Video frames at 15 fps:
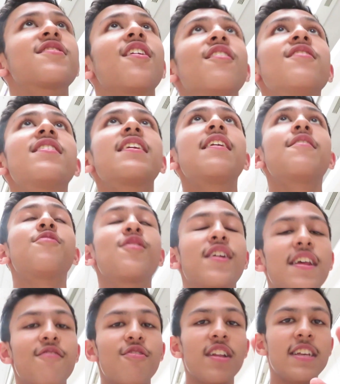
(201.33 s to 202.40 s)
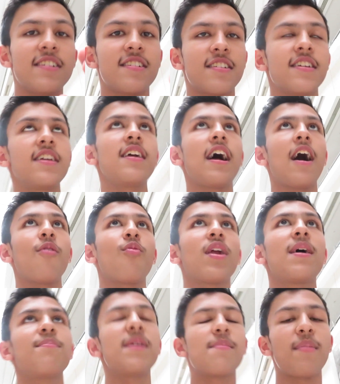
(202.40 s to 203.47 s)
so if you can really see what
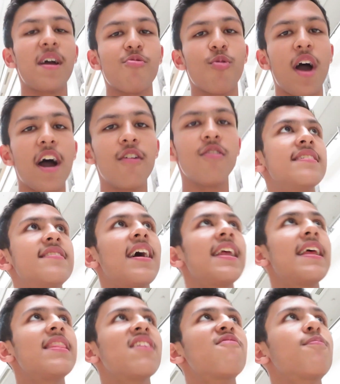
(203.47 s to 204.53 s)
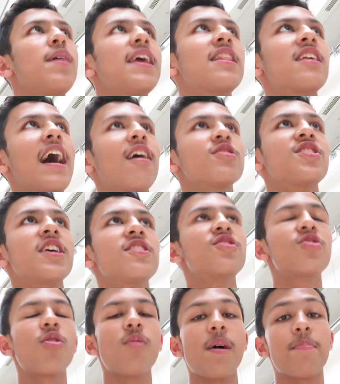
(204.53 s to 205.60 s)
I mean by wow, is that they've made the outside
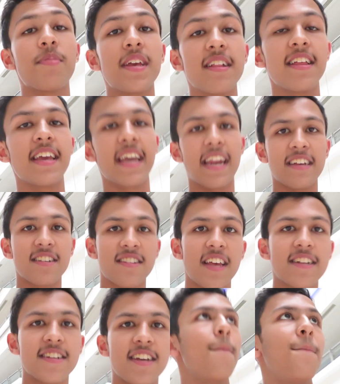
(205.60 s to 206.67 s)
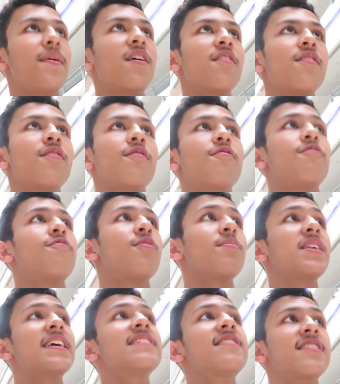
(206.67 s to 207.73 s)
so appealing and aesthetic, but from
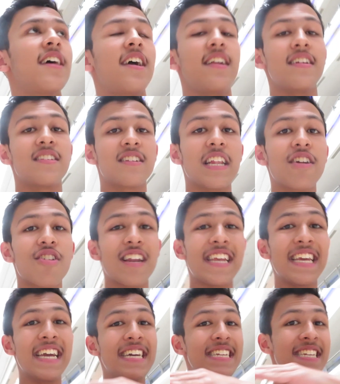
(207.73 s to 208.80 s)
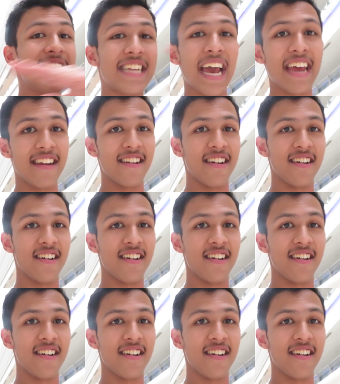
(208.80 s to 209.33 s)
the inside, it's literally dead.